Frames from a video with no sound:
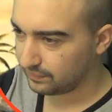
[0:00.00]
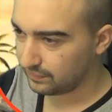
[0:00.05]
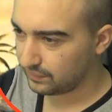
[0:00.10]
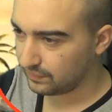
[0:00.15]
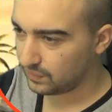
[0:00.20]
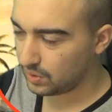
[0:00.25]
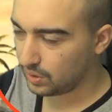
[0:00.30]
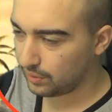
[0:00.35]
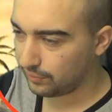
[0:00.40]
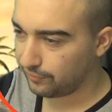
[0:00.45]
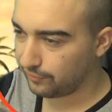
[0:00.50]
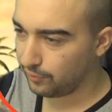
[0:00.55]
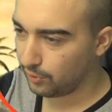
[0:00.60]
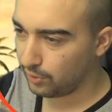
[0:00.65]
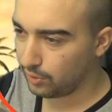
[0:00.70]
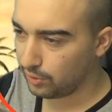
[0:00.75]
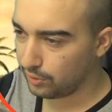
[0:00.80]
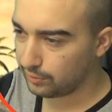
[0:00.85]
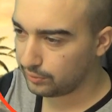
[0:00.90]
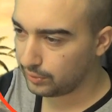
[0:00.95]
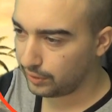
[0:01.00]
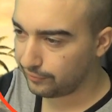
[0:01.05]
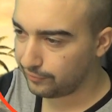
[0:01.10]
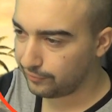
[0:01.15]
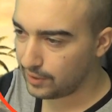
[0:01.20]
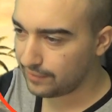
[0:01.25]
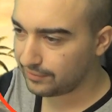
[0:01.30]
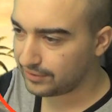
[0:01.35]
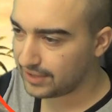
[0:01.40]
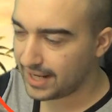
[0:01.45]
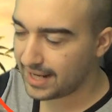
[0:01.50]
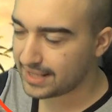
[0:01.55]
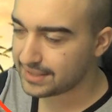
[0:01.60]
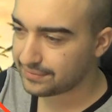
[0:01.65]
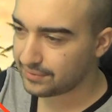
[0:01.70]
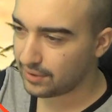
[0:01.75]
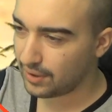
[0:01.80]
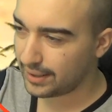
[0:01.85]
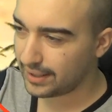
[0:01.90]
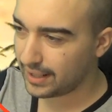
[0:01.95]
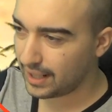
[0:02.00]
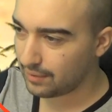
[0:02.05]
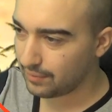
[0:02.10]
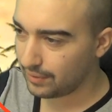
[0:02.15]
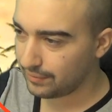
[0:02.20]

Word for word: We're on four, no, 5,000 right now.